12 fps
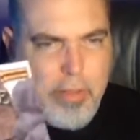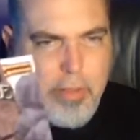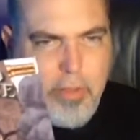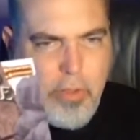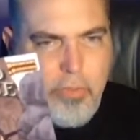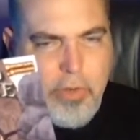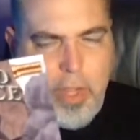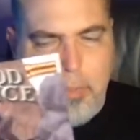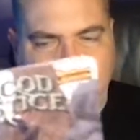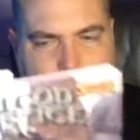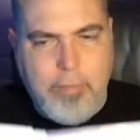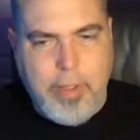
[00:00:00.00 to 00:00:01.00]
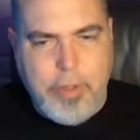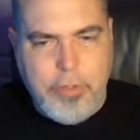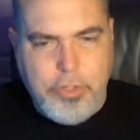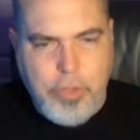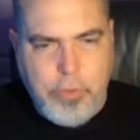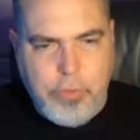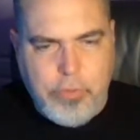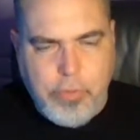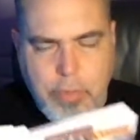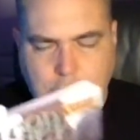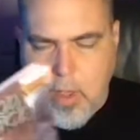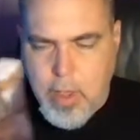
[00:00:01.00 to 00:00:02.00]
those type of shows.
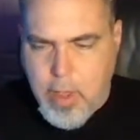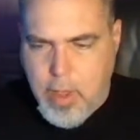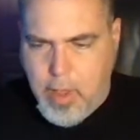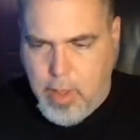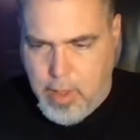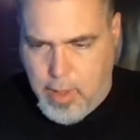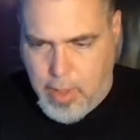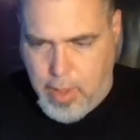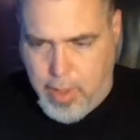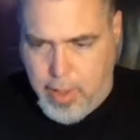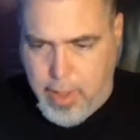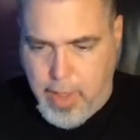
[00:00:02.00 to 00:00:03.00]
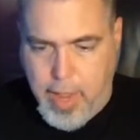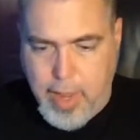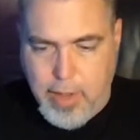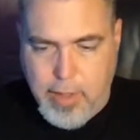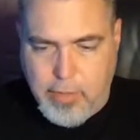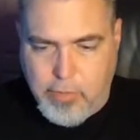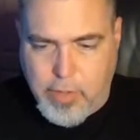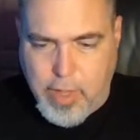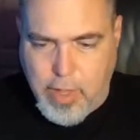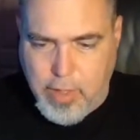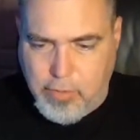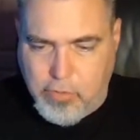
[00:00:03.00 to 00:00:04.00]
And
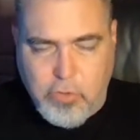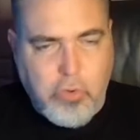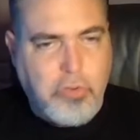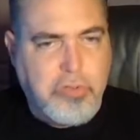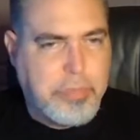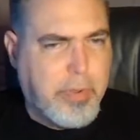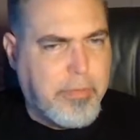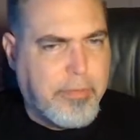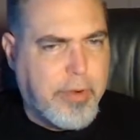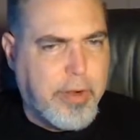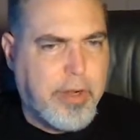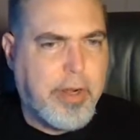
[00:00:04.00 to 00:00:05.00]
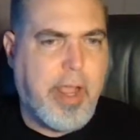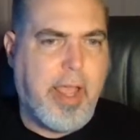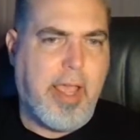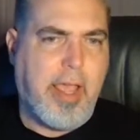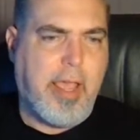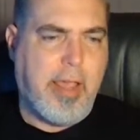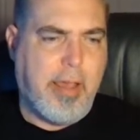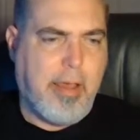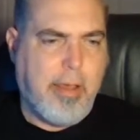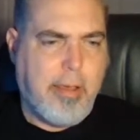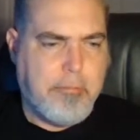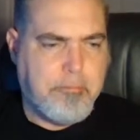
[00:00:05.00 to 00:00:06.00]
it's a source book for
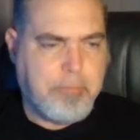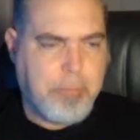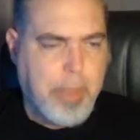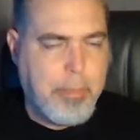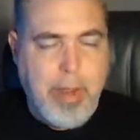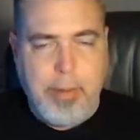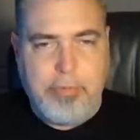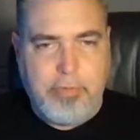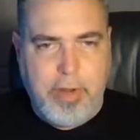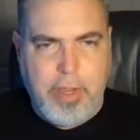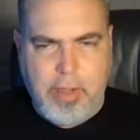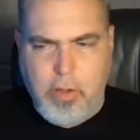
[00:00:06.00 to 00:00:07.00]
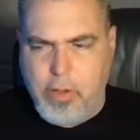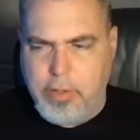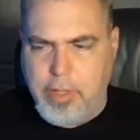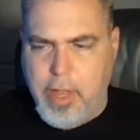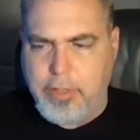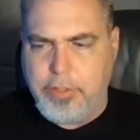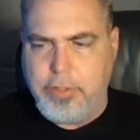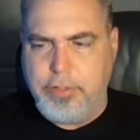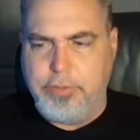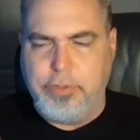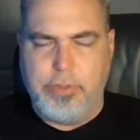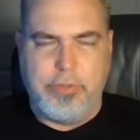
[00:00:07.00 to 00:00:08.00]
a made up city called
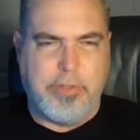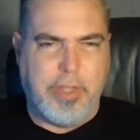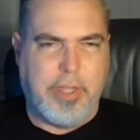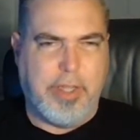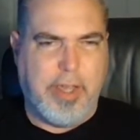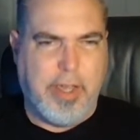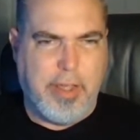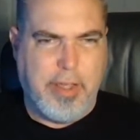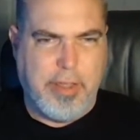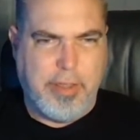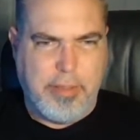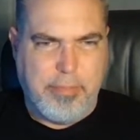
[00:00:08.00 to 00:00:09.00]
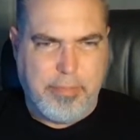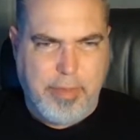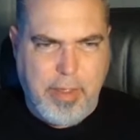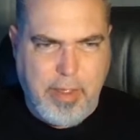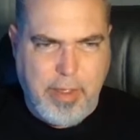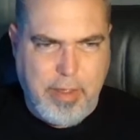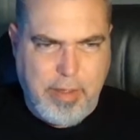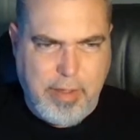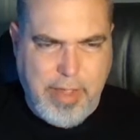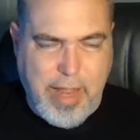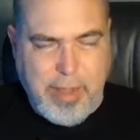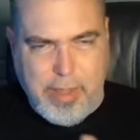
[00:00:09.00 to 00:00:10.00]
Nocturne. So it's like kind
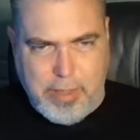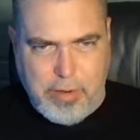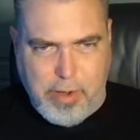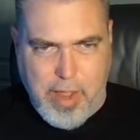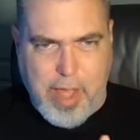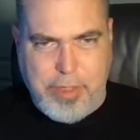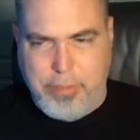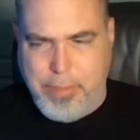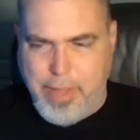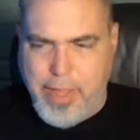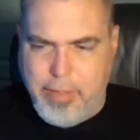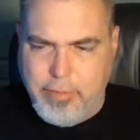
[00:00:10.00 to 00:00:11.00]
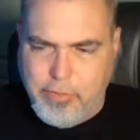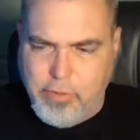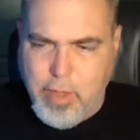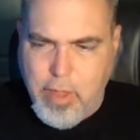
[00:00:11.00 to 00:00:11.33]
of like their Gotham, I guess.